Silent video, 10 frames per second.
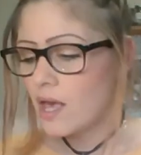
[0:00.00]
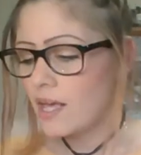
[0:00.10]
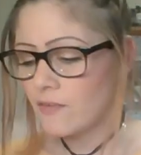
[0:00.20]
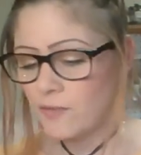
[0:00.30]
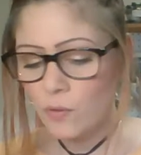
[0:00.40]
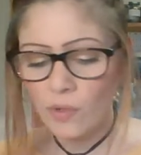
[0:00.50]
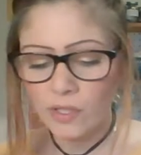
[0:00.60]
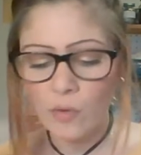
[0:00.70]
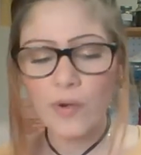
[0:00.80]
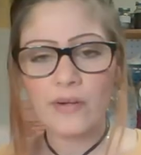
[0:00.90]
if you want
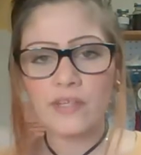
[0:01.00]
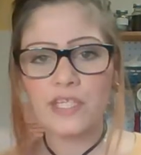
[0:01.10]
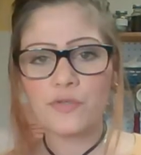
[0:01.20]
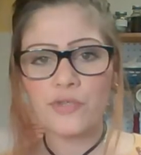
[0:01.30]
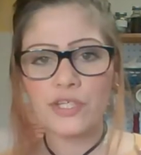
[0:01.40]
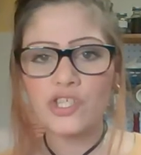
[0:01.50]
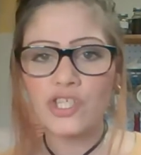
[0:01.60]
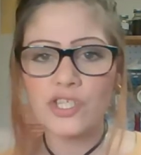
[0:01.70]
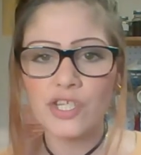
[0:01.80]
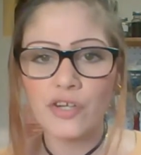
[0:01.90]
to wear these rings
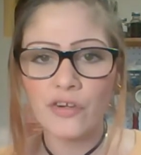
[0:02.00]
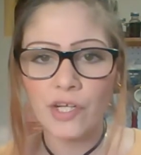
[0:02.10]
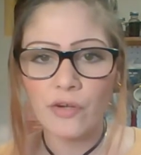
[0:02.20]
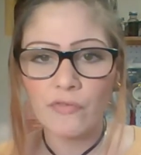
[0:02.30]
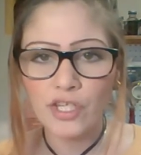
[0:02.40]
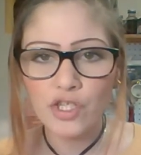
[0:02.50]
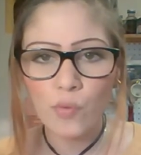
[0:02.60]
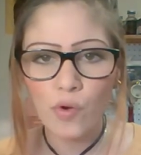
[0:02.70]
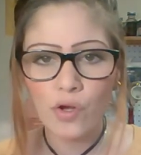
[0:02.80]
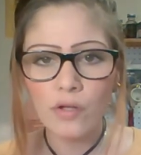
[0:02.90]
just during a
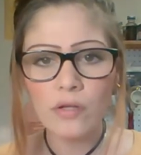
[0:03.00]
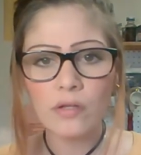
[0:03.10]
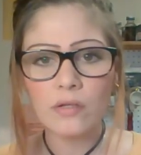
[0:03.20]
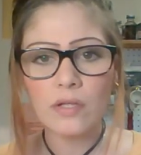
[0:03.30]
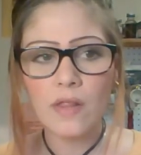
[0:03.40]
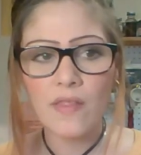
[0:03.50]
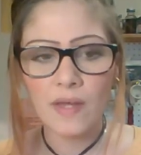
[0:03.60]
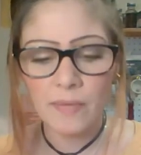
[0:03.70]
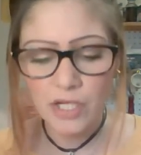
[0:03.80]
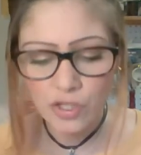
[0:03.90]
ritual,
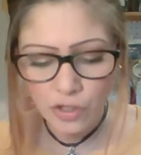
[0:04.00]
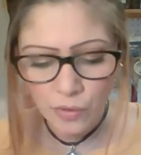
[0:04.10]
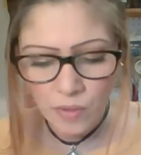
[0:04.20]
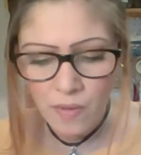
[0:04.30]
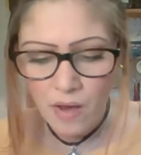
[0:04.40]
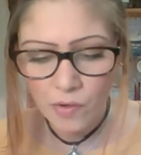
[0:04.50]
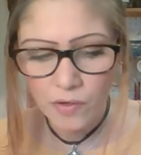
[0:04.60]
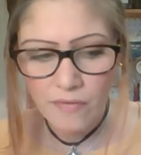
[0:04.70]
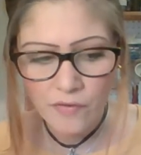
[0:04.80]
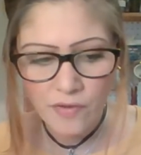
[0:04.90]
then make sure you empower
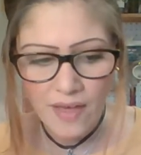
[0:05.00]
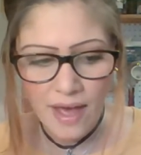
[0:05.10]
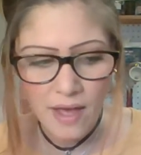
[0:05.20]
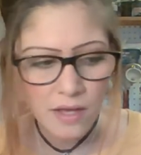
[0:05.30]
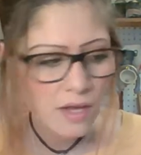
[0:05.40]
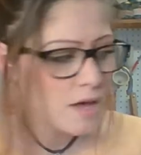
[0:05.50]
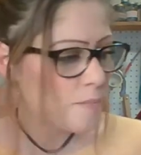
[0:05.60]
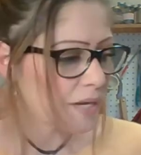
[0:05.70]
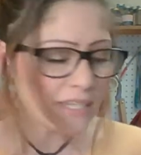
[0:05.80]
it for that. But